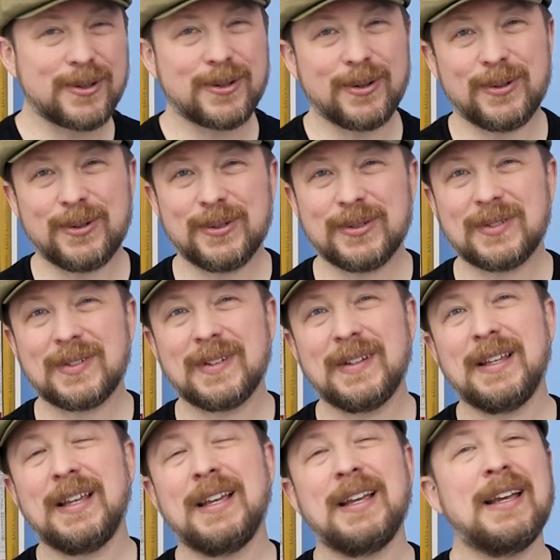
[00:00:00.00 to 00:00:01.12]
goals.
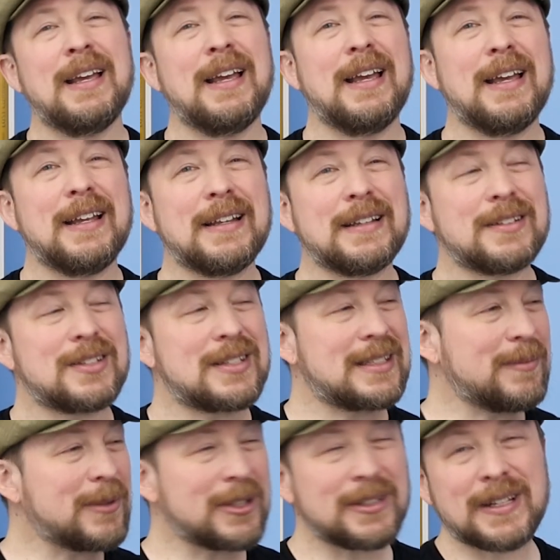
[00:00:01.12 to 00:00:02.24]
And
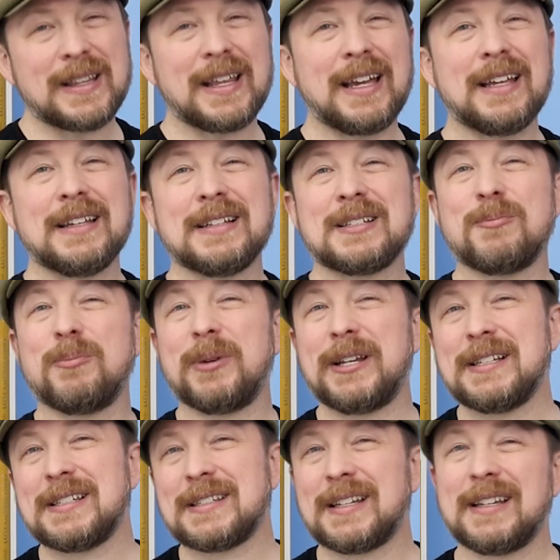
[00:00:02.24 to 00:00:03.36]
similar to that, it's
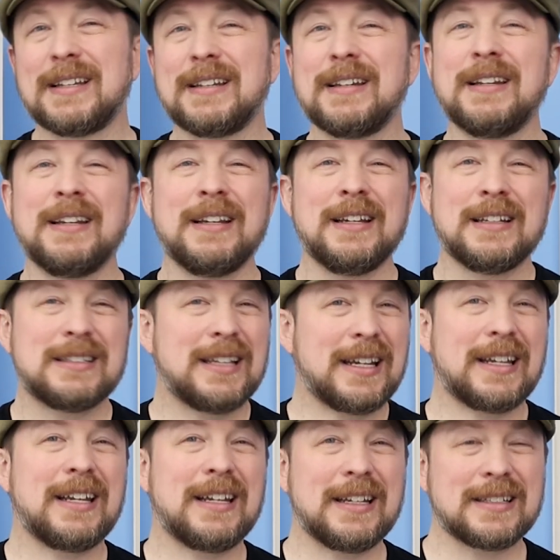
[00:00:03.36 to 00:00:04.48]
based on
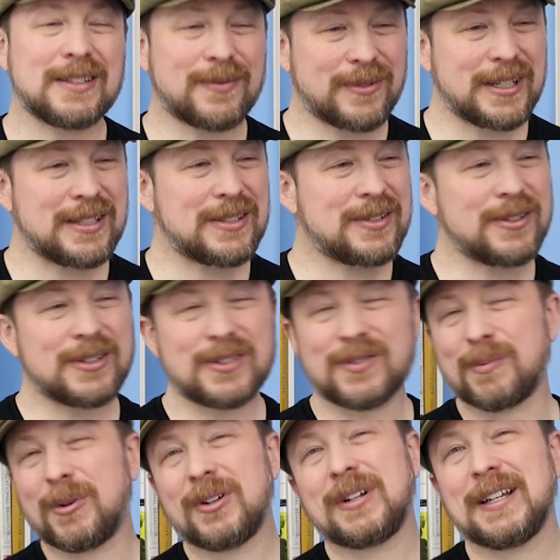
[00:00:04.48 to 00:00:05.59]
decades of research
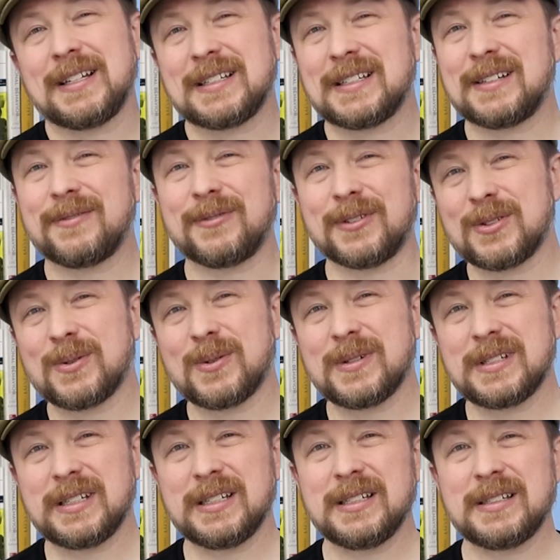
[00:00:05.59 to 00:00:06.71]
from all kinds of different
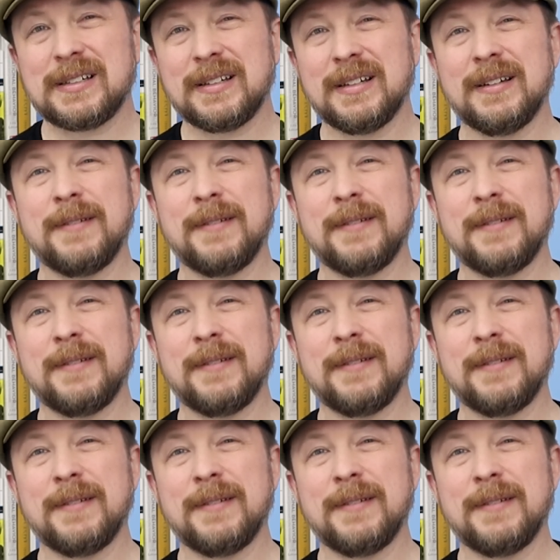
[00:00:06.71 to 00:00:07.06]
sources.